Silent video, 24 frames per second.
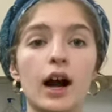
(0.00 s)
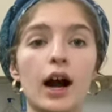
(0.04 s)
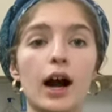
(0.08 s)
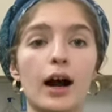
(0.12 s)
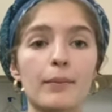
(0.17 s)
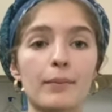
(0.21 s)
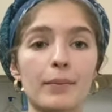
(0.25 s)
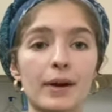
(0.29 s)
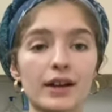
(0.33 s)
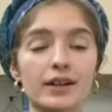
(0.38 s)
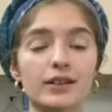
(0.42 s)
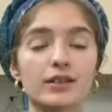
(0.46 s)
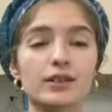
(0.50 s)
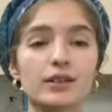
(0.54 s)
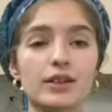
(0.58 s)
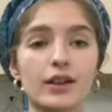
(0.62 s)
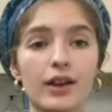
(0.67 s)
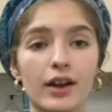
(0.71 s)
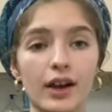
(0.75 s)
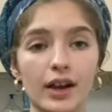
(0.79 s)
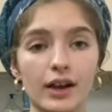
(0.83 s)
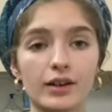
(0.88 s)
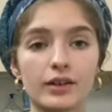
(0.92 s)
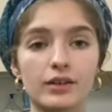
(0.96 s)
Metal
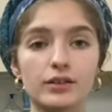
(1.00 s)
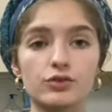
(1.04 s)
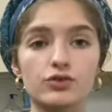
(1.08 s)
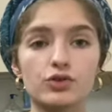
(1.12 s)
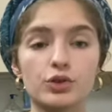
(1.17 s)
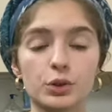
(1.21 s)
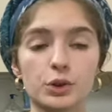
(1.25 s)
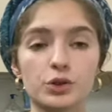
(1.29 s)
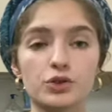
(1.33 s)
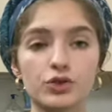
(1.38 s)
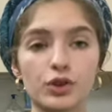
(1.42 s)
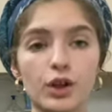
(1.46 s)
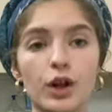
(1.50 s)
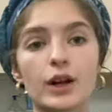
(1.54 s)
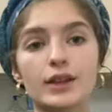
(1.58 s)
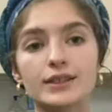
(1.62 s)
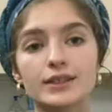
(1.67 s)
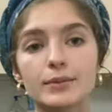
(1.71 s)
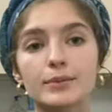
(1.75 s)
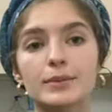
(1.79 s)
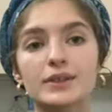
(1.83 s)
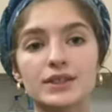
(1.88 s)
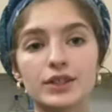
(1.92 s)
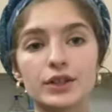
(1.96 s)
in Jewish law is a
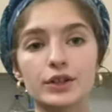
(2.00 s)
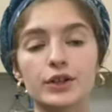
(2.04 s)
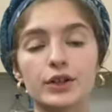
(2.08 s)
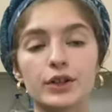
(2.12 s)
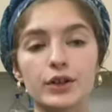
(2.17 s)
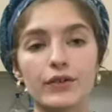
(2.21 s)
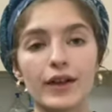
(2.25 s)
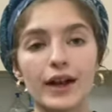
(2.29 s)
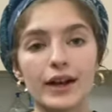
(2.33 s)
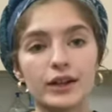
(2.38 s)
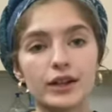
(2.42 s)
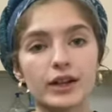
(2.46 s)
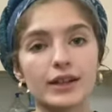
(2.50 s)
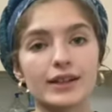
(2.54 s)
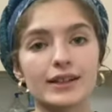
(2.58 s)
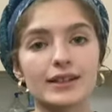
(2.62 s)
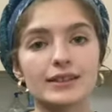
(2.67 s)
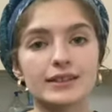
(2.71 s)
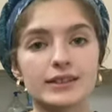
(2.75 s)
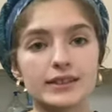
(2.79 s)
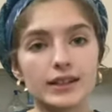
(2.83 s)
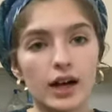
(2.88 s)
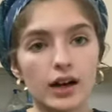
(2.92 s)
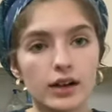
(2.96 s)
material that can
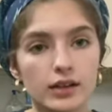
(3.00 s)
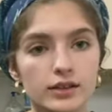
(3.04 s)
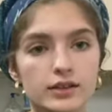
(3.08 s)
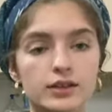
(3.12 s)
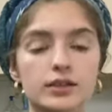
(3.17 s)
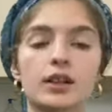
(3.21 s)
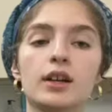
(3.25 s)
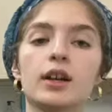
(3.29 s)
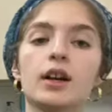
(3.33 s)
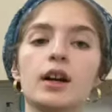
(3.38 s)
conduct